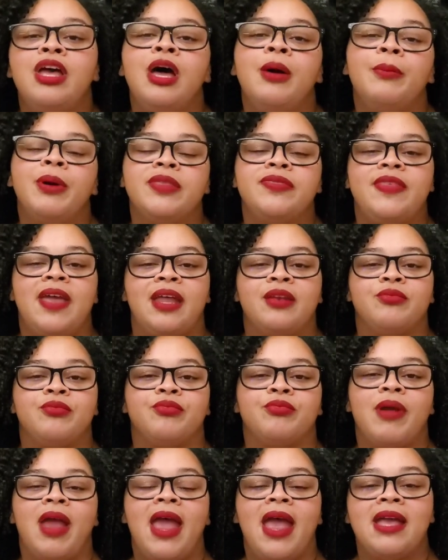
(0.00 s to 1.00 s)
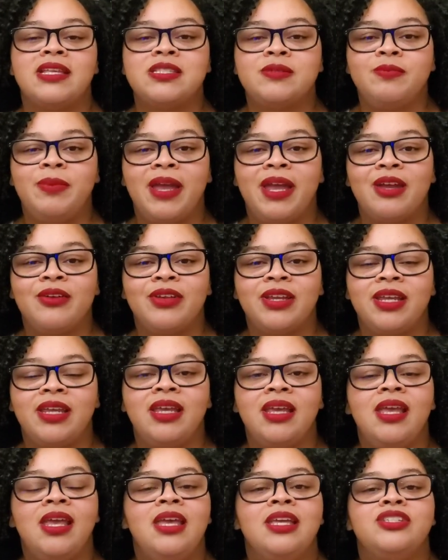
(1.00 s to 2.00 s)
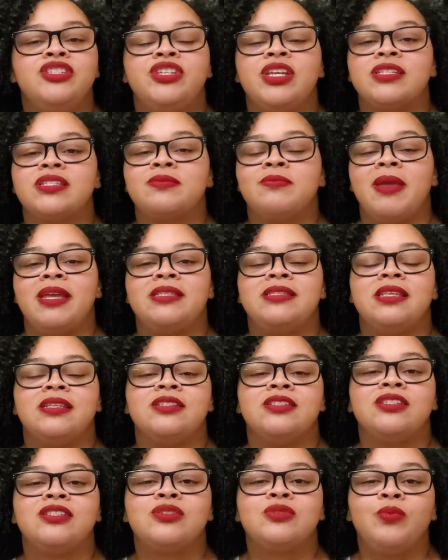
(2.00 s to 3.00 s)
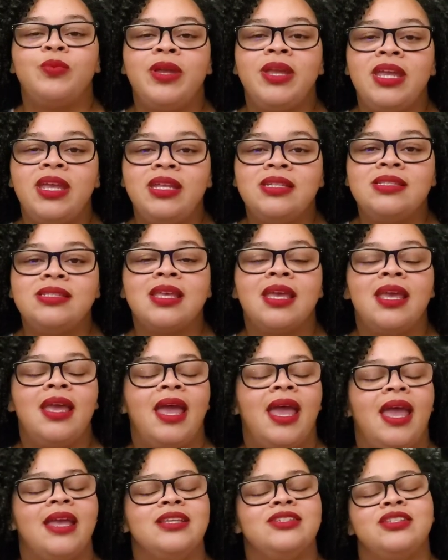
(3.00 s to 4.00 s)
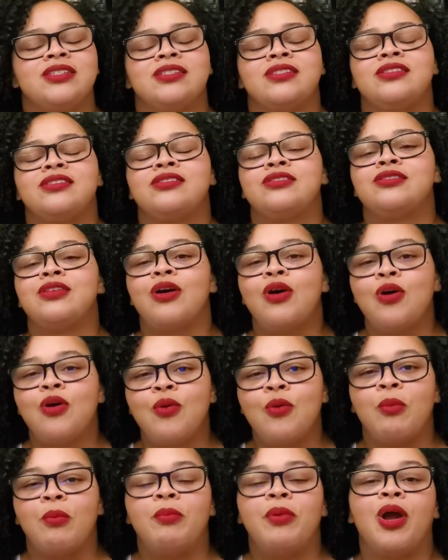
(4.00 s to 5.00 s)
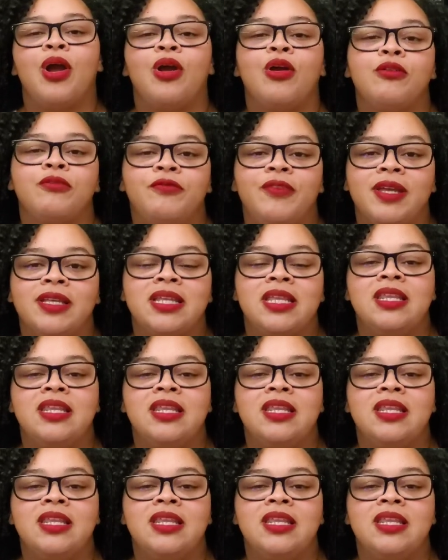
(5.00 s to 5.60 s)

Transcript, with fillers: but that raspberry just makes it sweet and just so perfect.